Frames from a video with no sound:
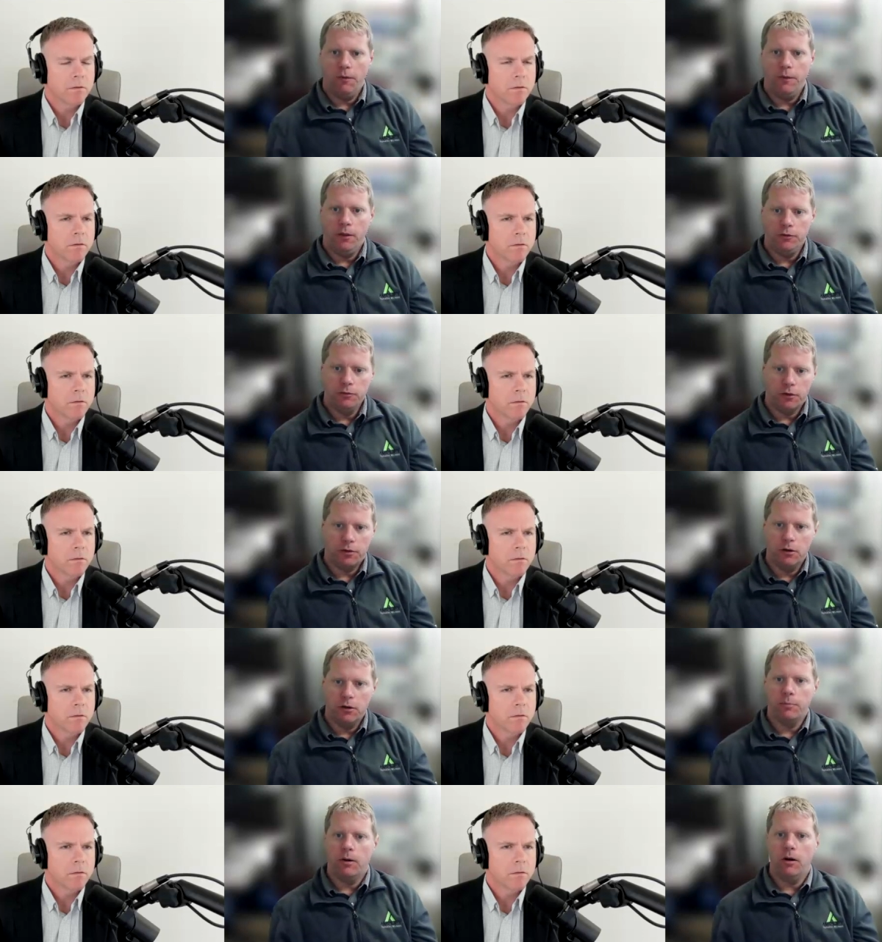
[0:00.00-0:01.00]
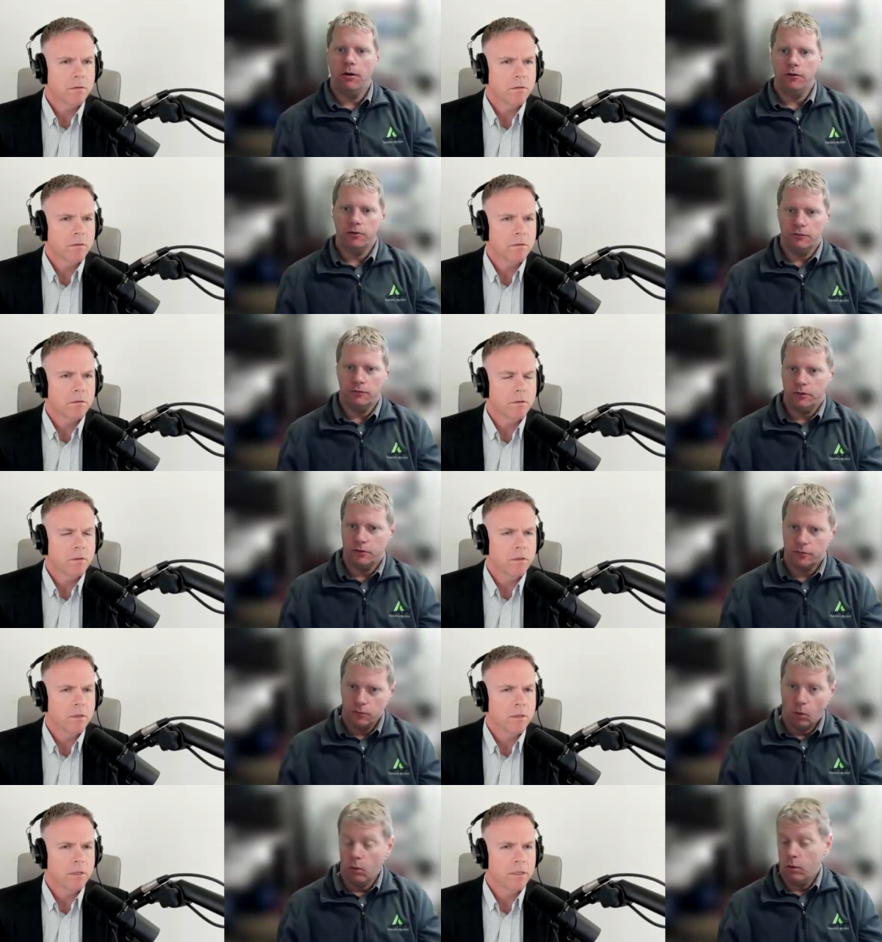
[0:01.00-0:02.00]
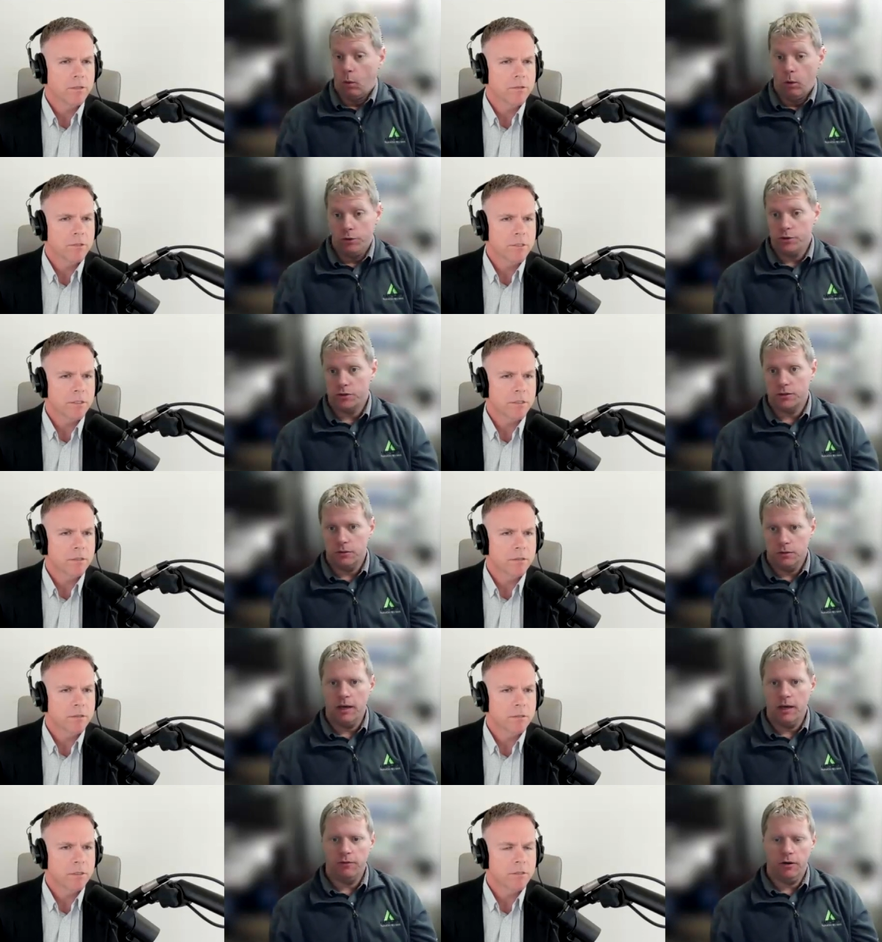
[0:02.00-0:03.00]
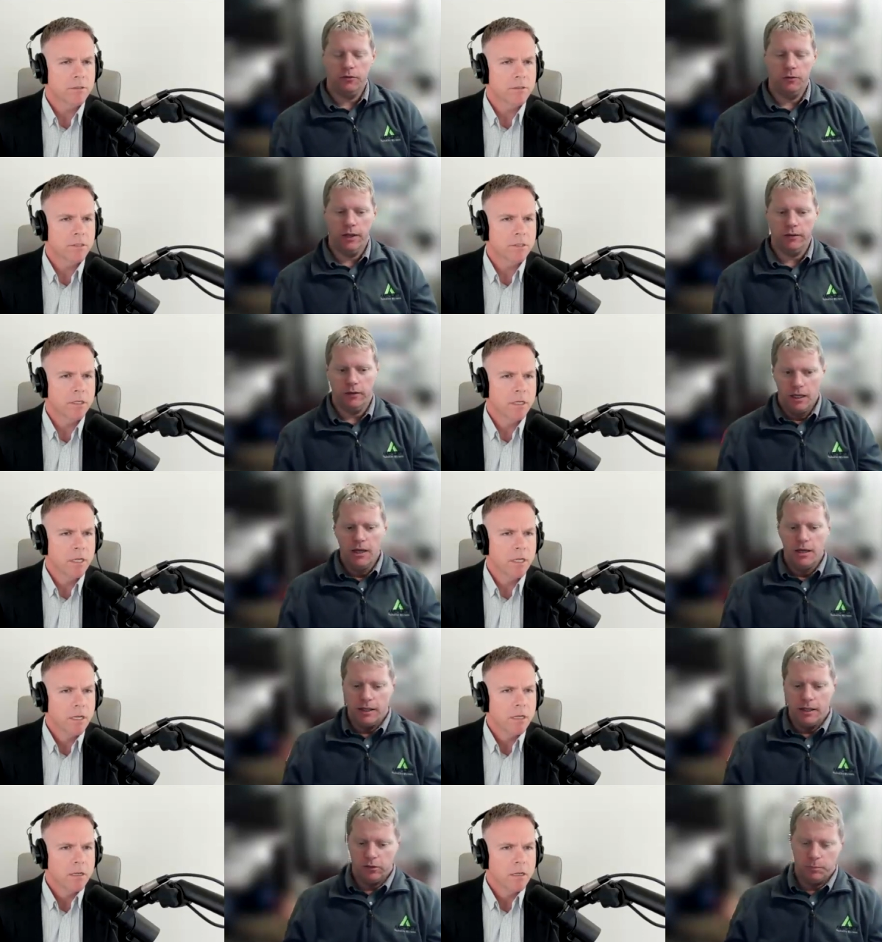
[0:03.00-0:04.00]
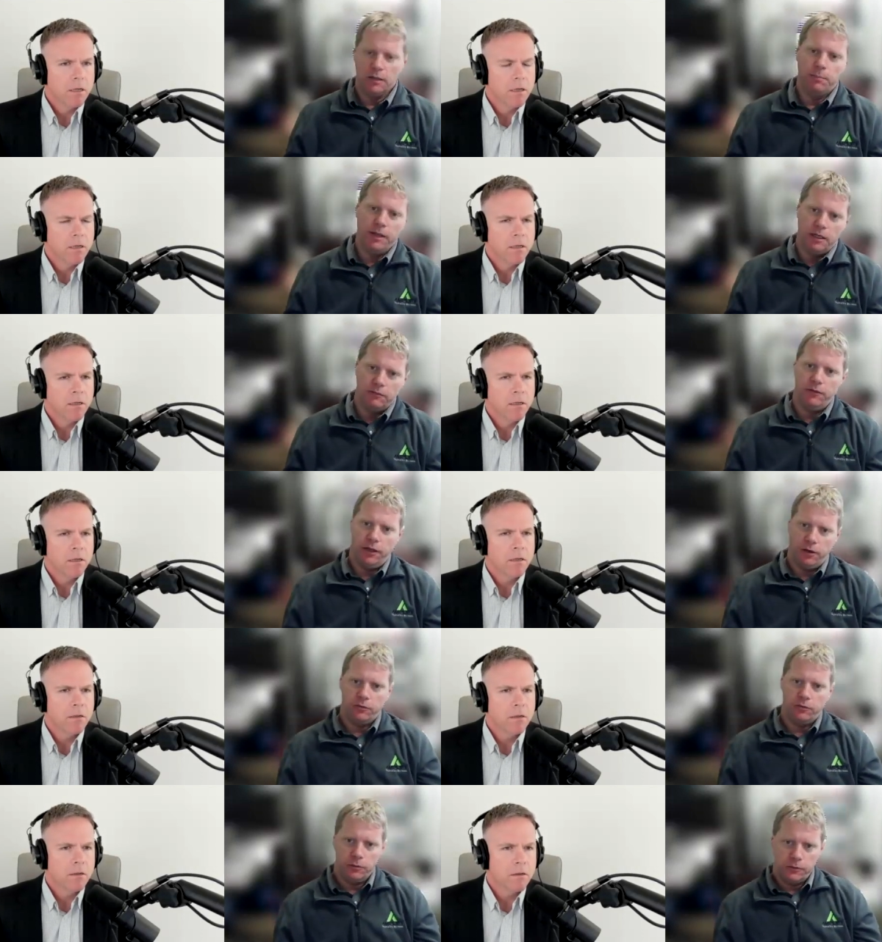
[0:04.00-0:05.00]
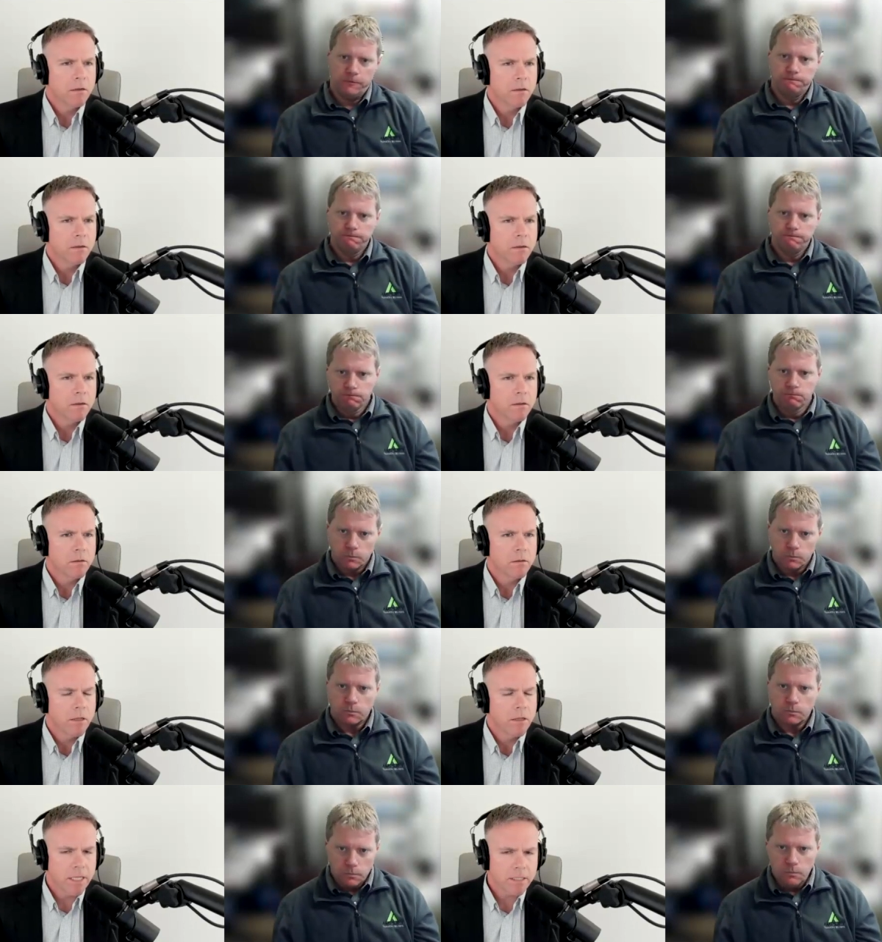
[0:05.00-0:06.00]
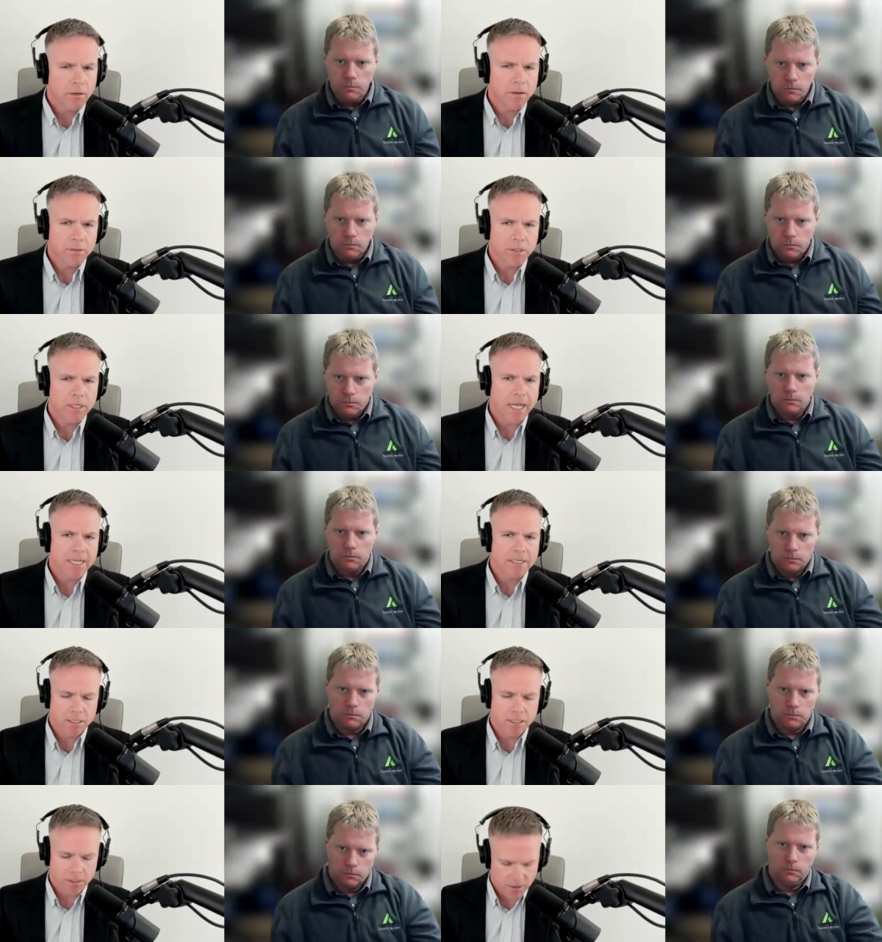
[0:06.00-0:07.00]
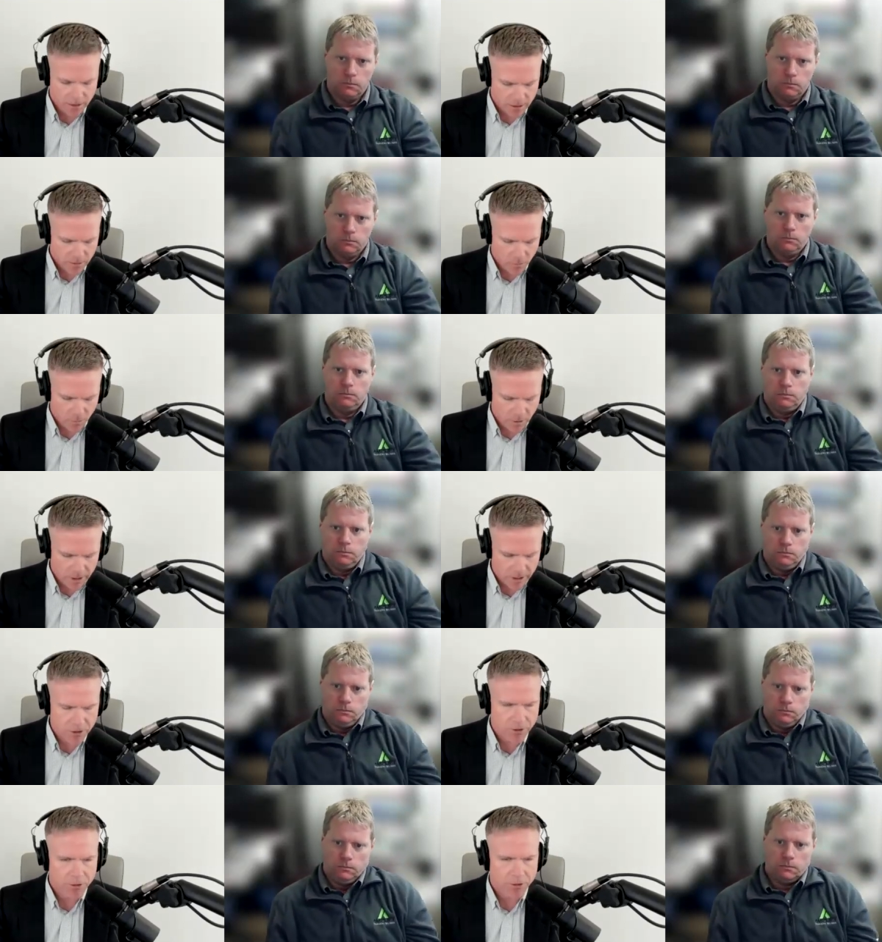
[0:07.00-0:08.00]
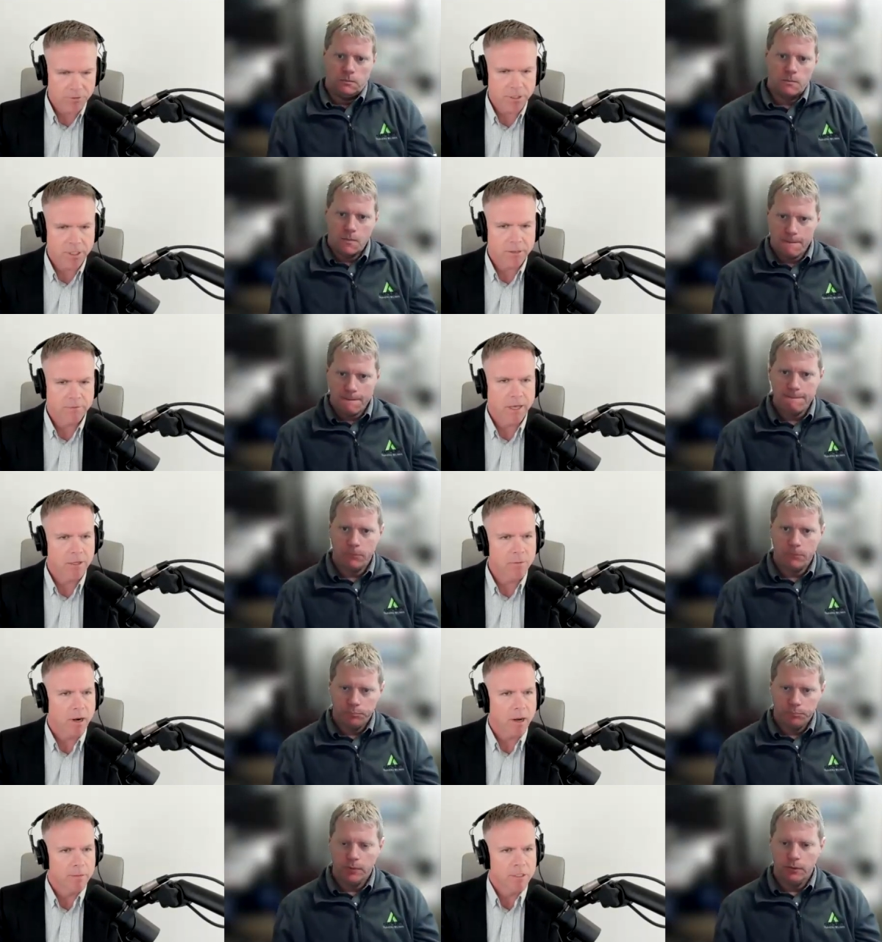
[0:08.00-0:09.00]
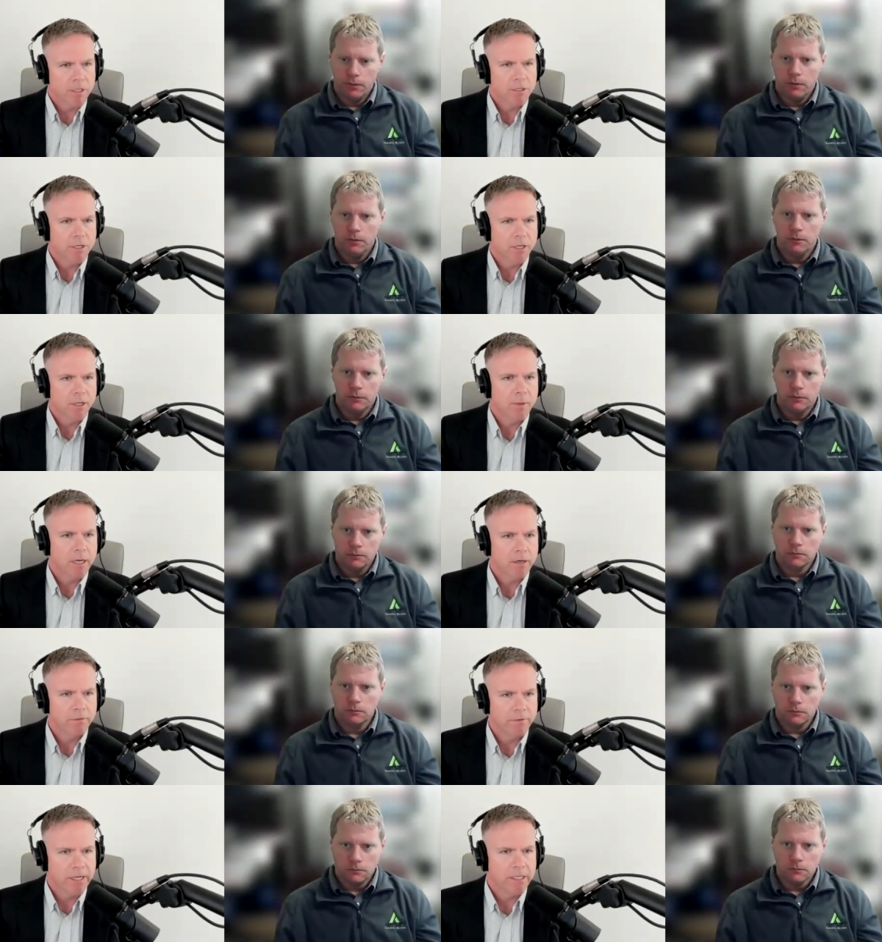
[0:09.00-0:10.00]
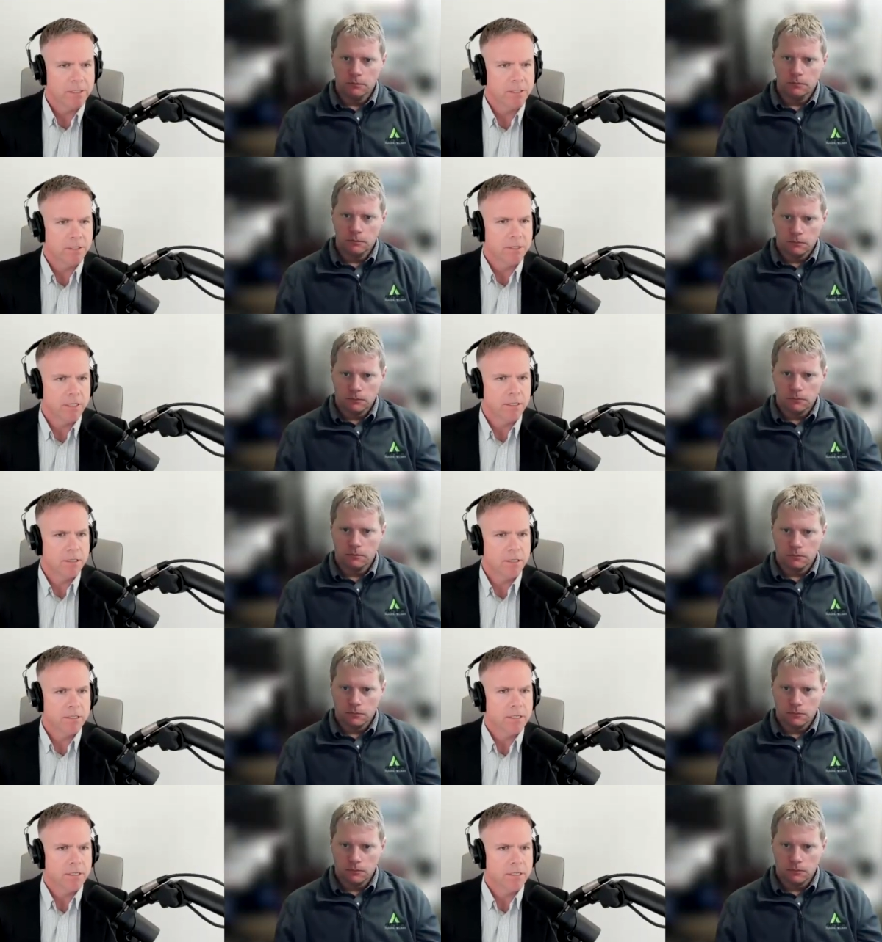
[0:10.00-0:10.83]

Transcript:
Speaker 1: They'll use a third party service. Or, Interesting. Or Interesting. That's a big competitive advantage for us.
Speaker 2: And that's what I was going to ask is is what is your unique value proposition competitive advantage and, and and